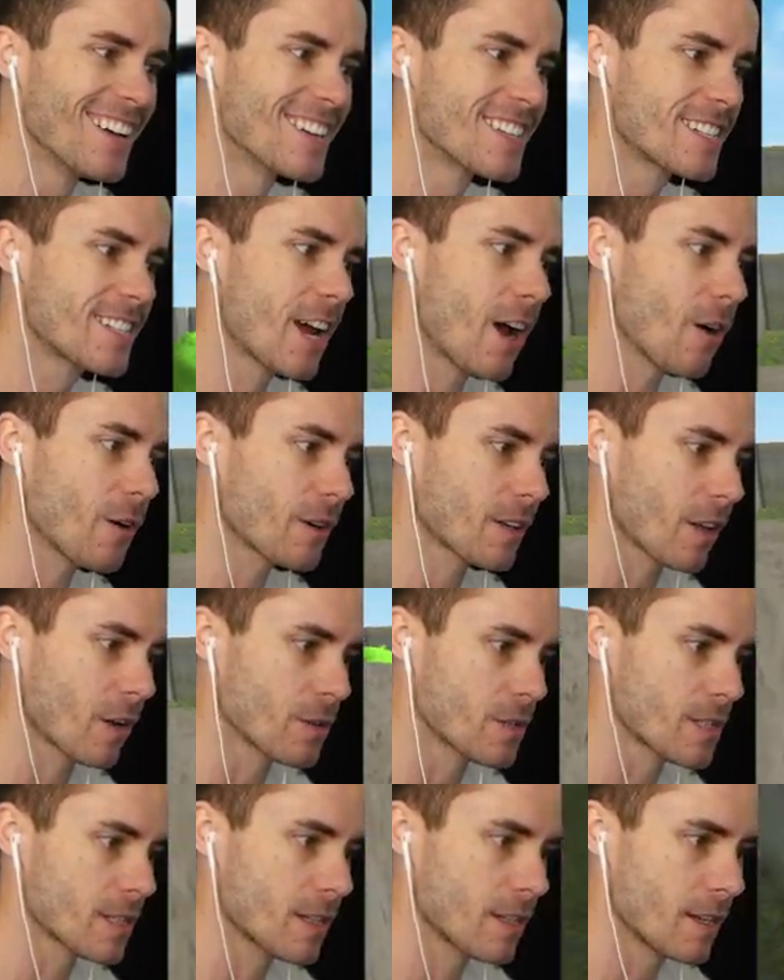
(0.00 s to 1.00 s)
So
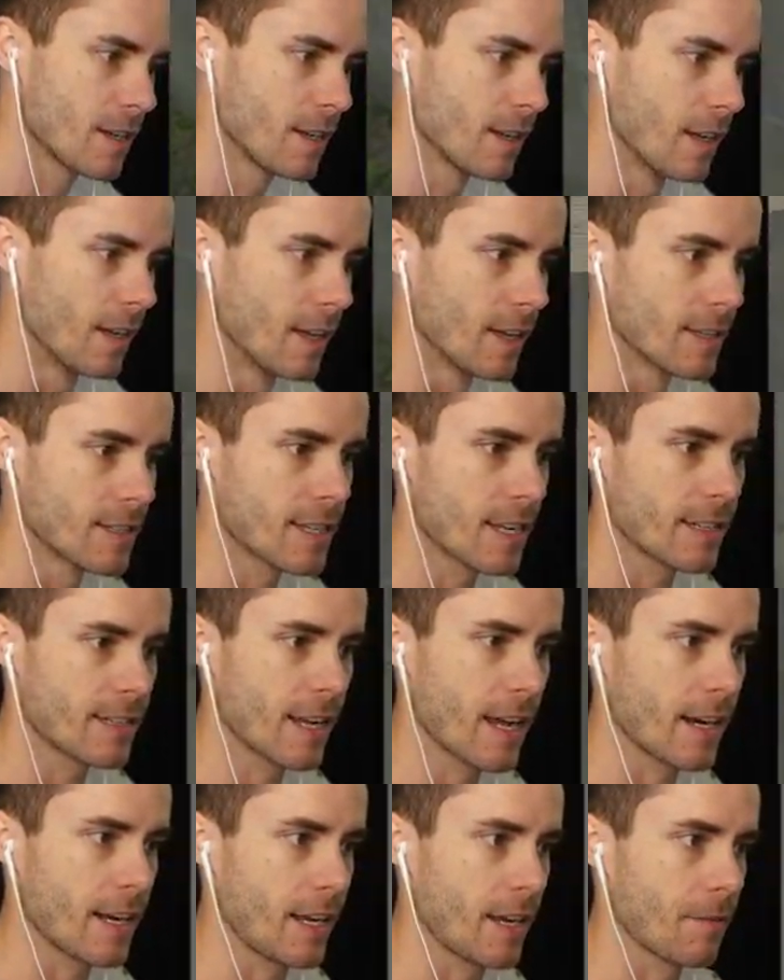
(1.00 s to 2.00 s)
close. Let's get
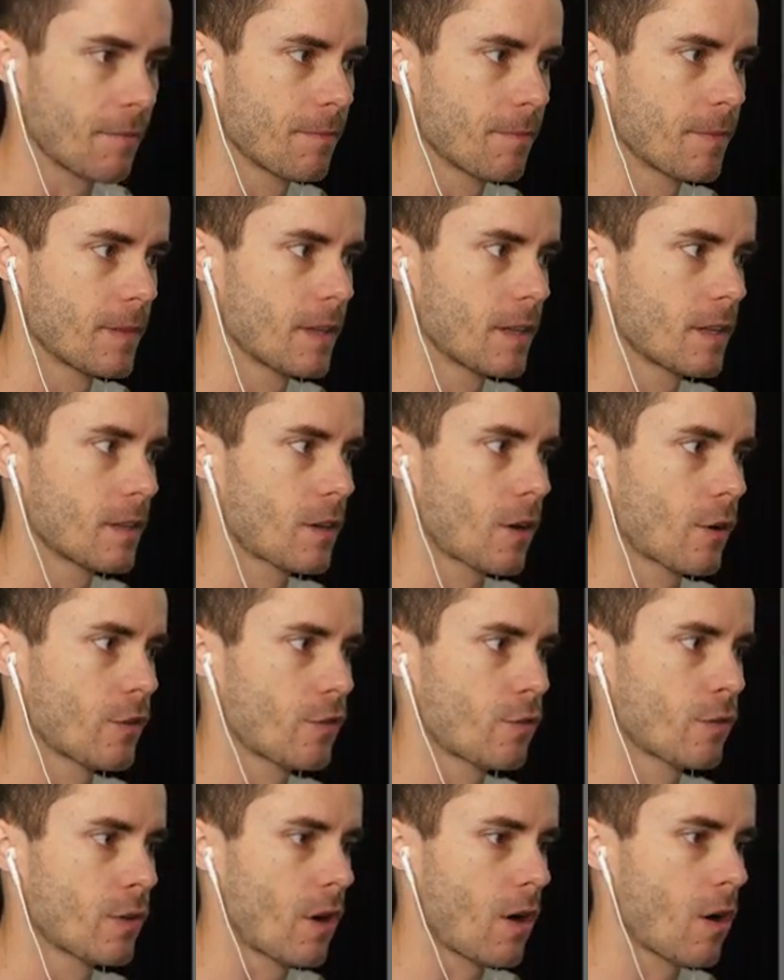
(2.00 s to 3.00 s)
down here. Go
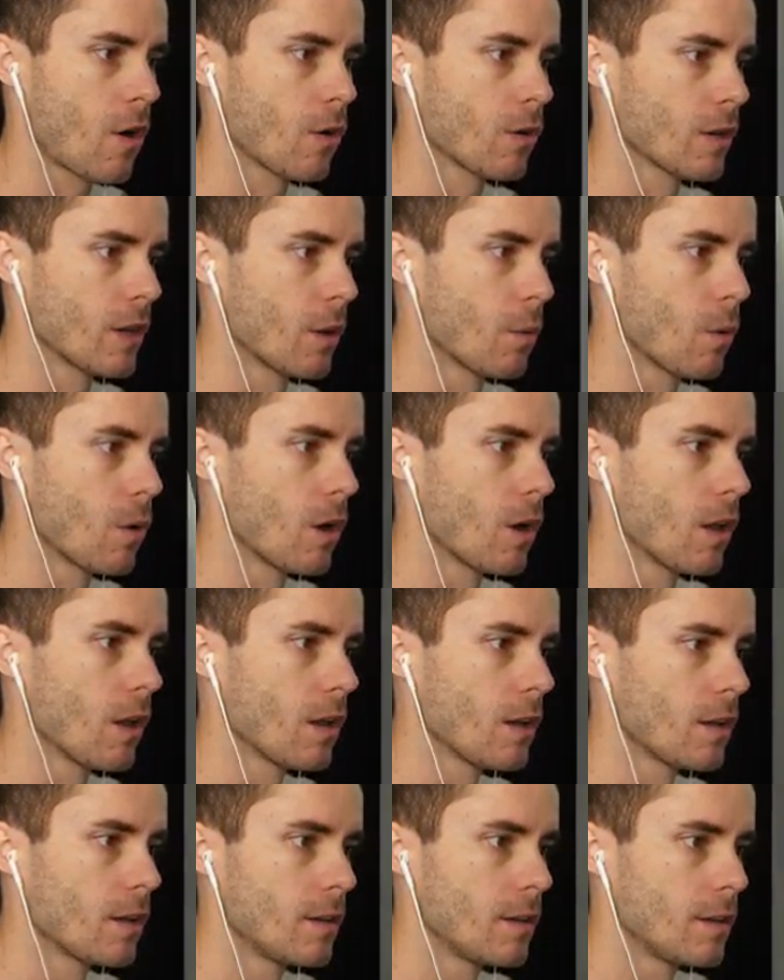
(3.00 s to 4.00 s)
through the hole in the
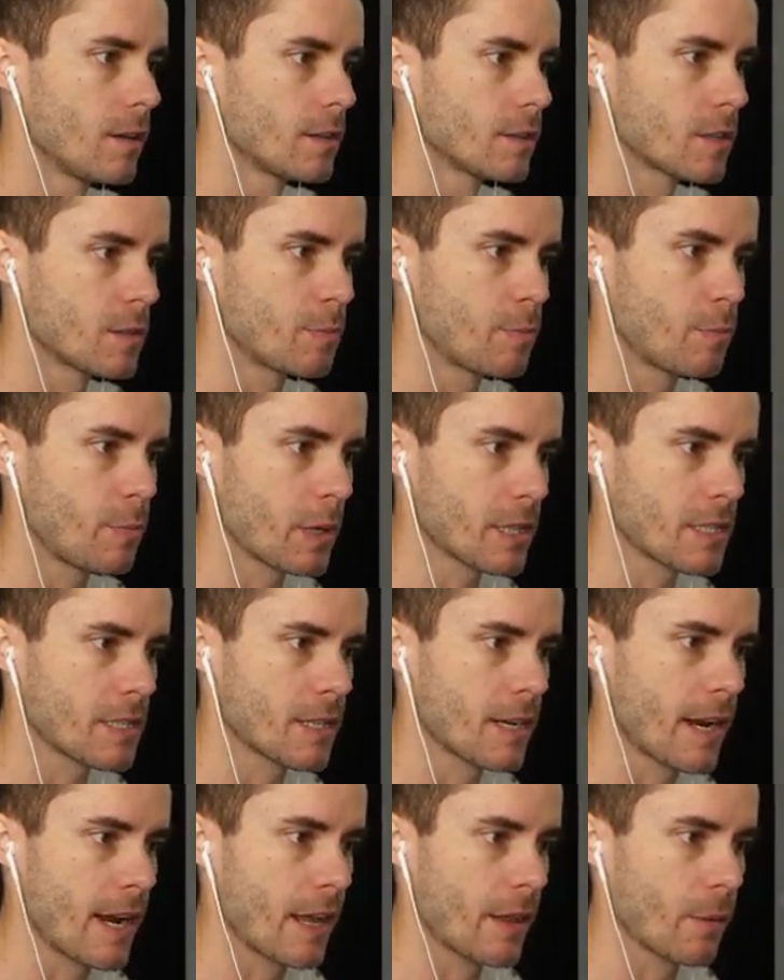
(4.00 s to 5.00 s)
wall. Just
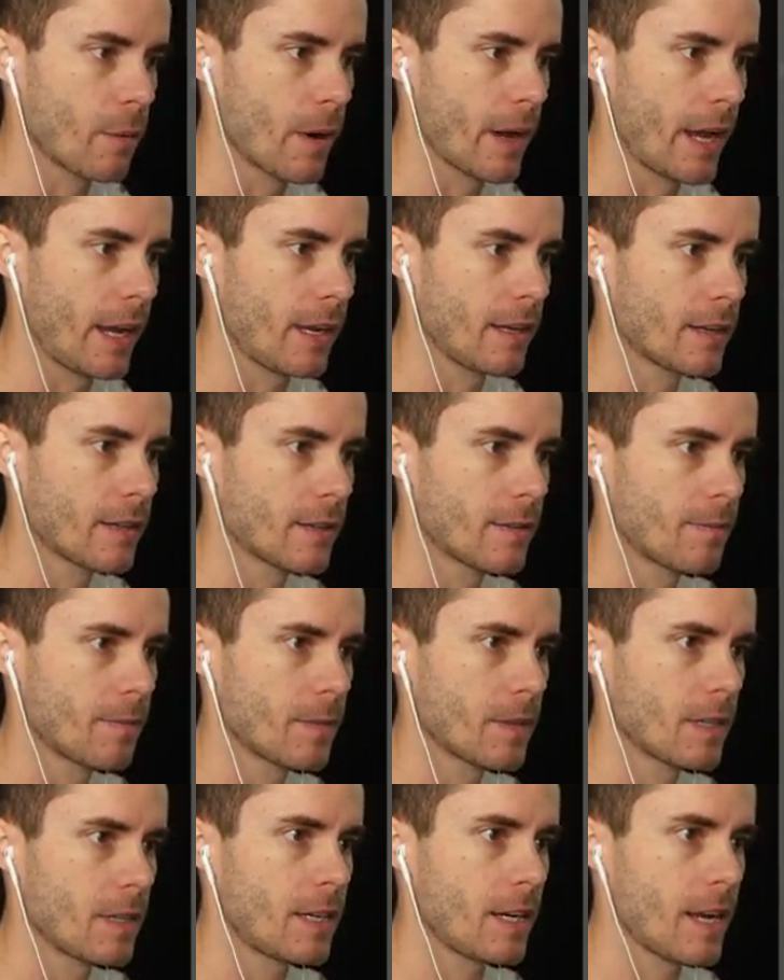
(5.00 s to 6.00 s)
bust it out of the way.
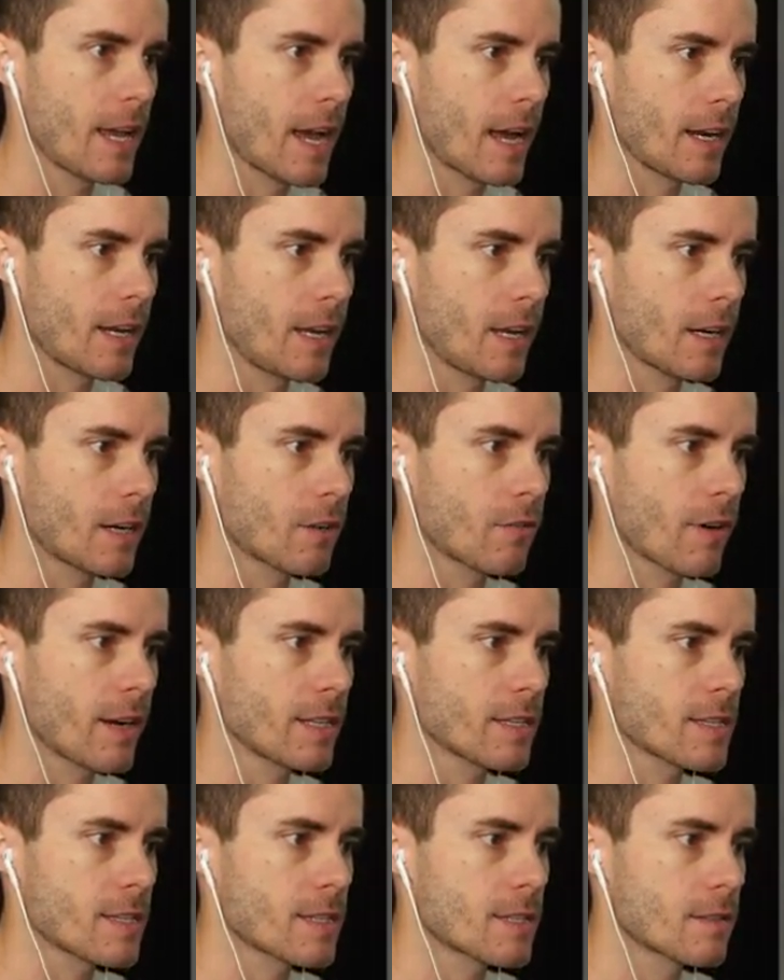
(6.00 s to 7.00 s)
Get out of here,
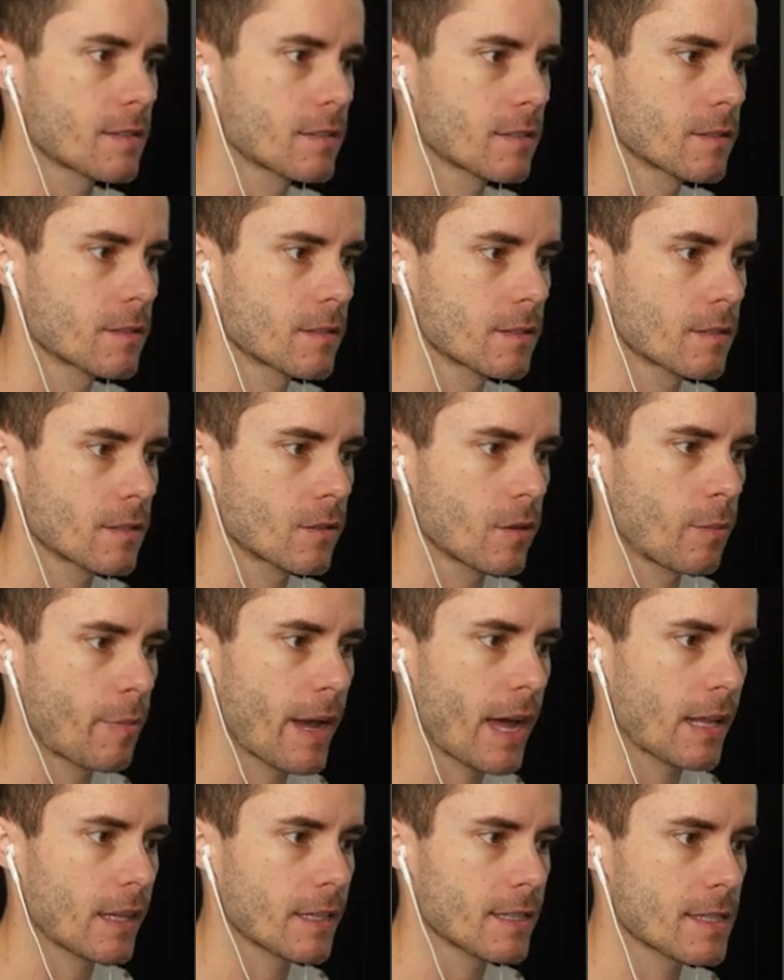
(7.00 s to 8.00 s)
crates. Or
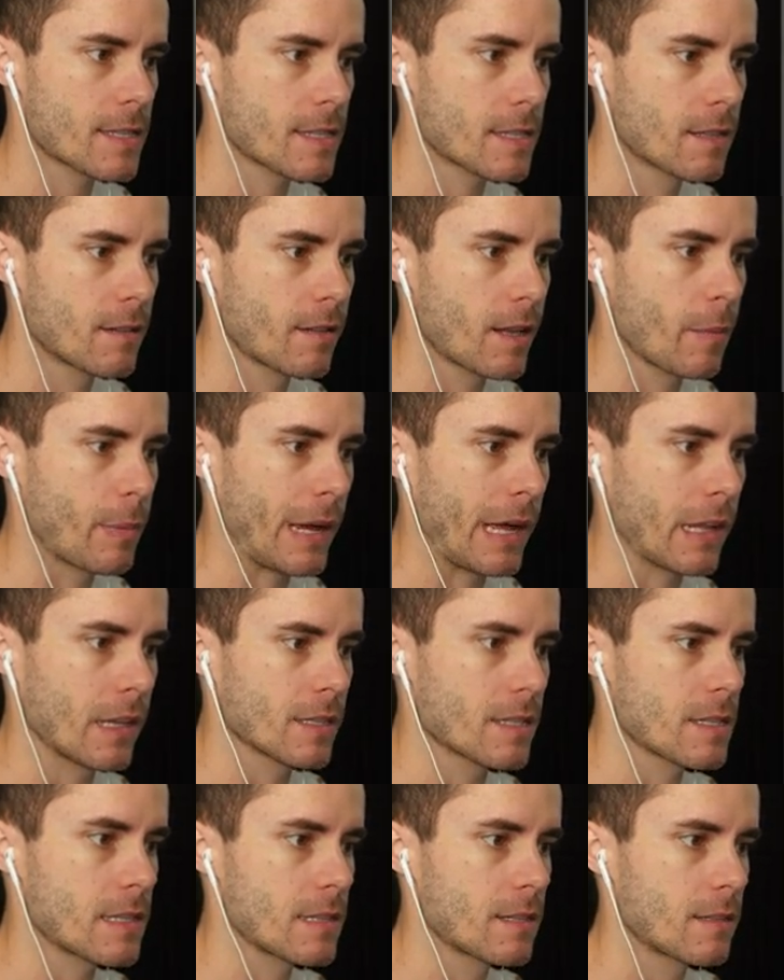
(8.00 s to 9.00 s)
pallets. They're
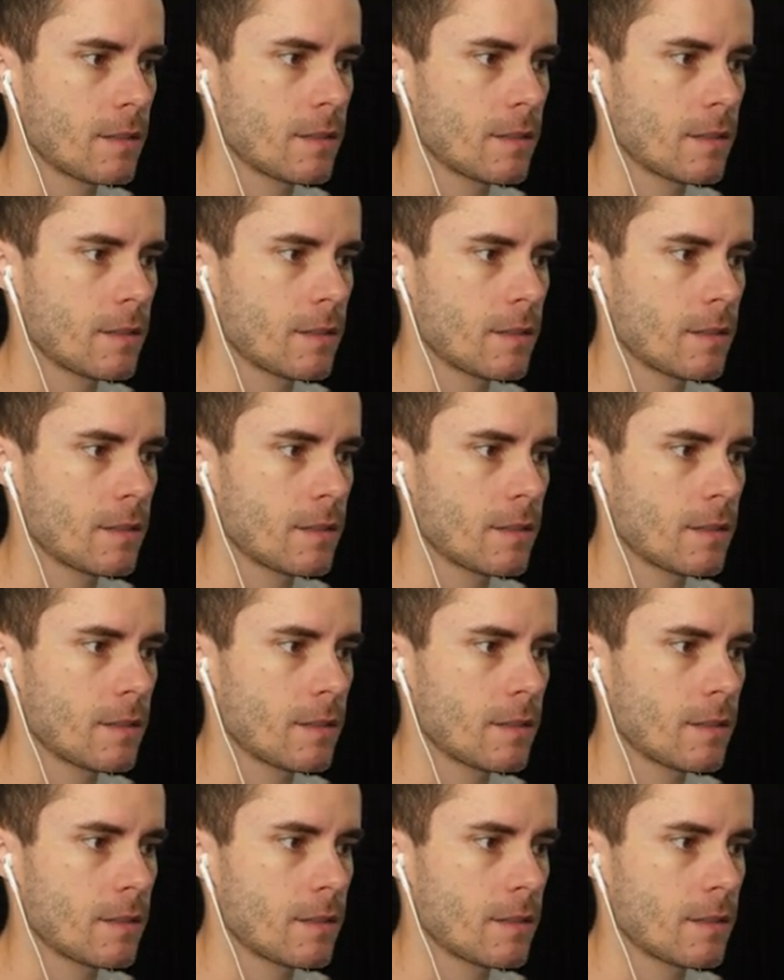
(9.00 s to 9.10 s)
pallets.